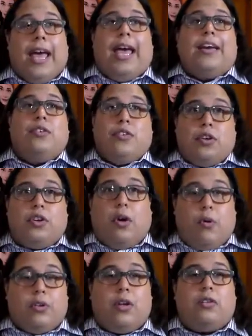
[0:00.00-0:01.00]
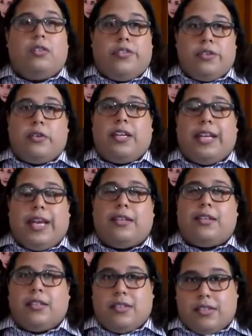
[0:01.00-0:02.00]
and go along the circuit
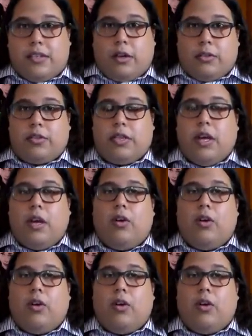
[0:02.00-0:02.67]
and consult